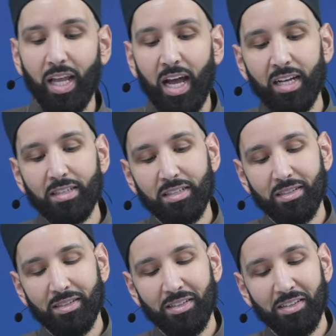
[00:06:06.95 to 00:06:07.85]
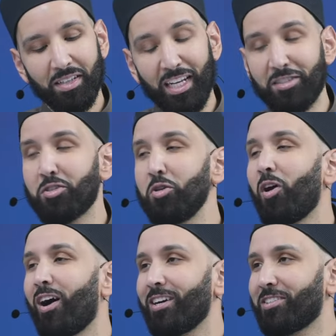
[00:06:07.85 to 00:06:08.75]
And it's too
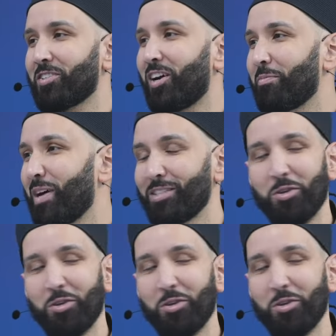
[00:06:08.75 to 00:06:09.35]
hard to talk about